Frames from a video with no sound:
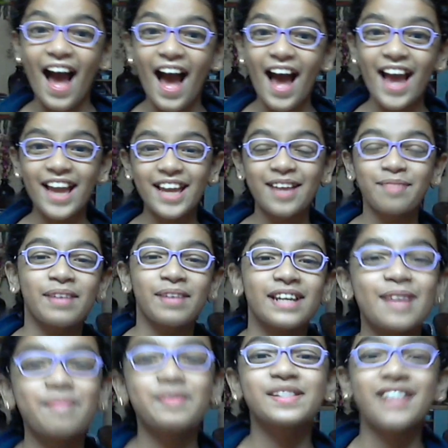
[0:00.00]
Hi, my
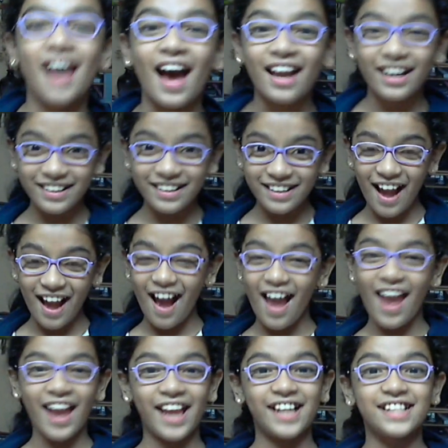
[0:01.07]
name is Ananya
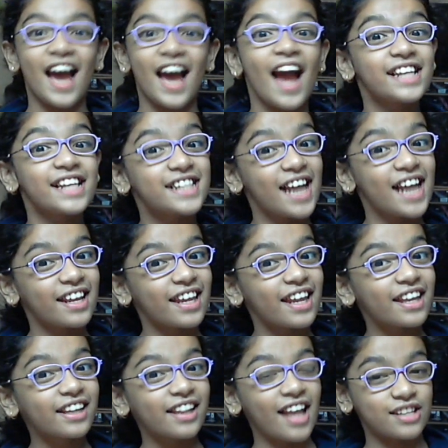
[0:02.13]
and I study
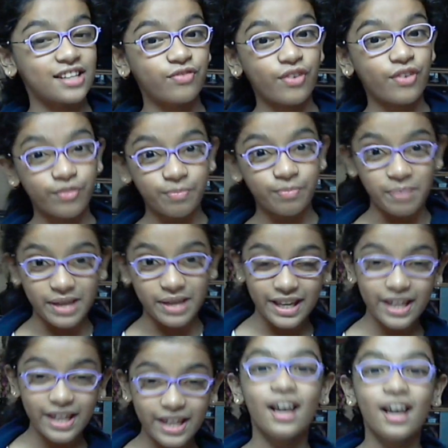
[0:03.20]
in class 5th
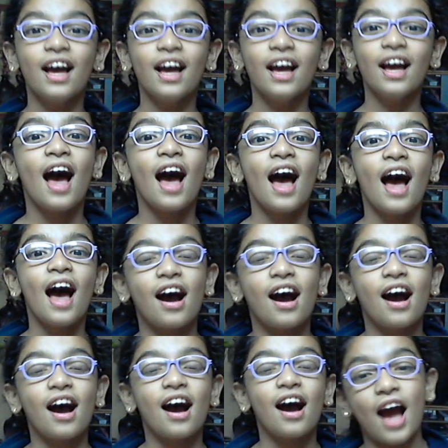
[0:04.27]
B.
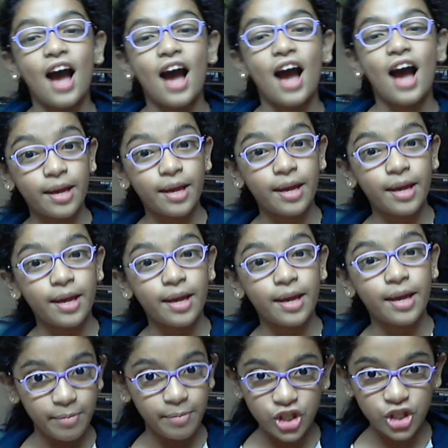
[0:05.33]
I am
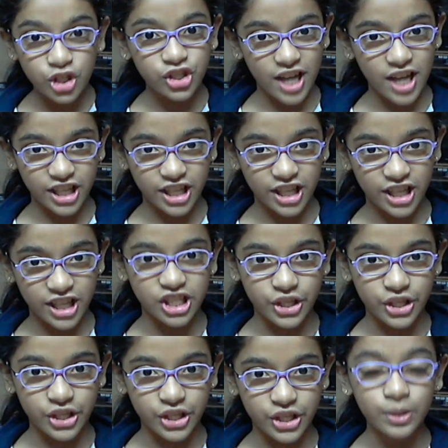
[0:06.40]
in MH International
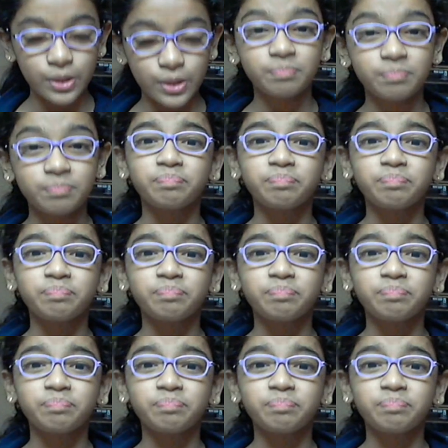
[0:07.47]
School.